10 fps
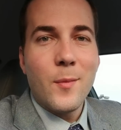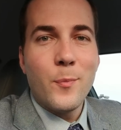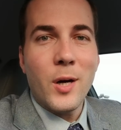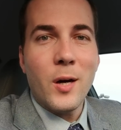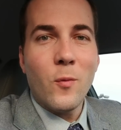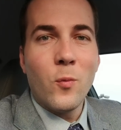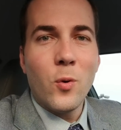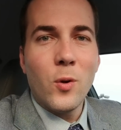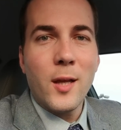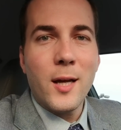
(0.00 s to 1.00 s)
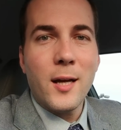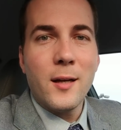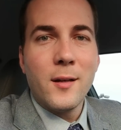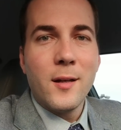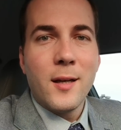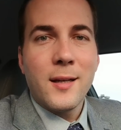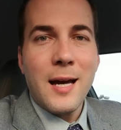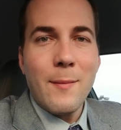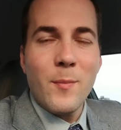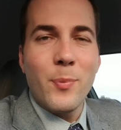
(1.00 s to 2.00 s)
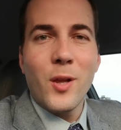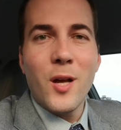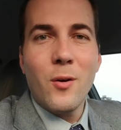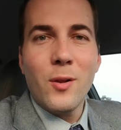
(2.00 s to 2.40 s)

But we'll uh, comment below.